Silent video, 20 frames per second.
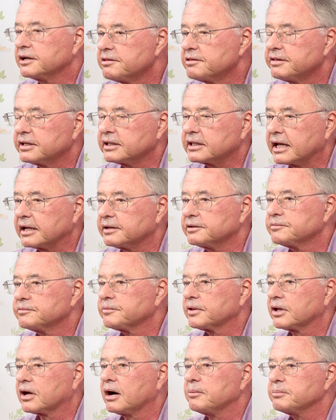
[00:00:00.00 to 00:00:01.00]
other thing that
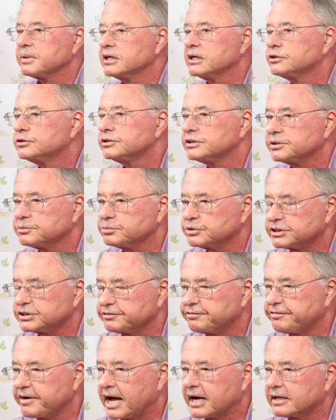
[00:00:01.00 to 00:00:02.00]
got me interested was the
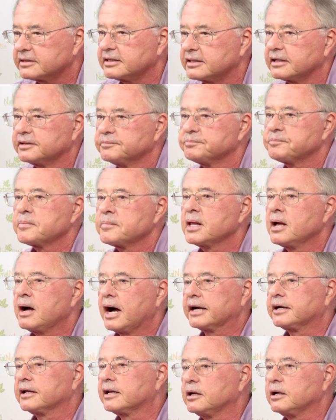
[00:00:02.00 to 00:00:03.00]
fact that
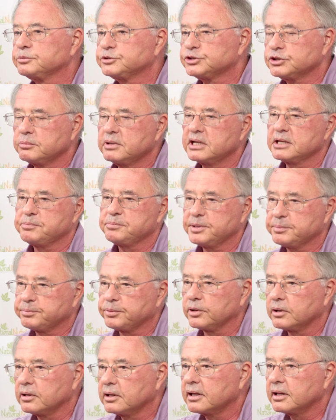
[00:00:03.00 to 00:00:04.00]
I could help so many
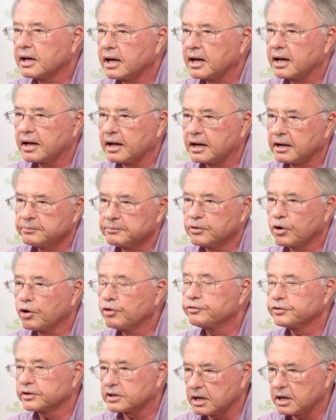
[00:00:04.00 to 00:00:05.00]
people uh,
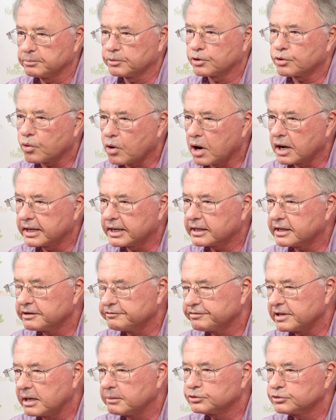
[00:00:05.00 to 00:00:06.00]
overcome chronic
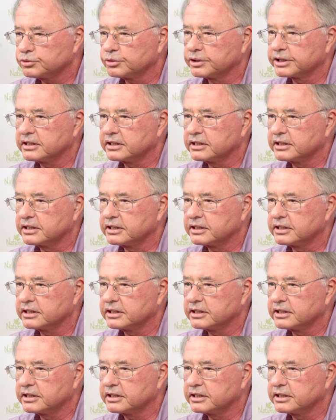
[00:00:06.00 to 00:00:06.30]
inflammatory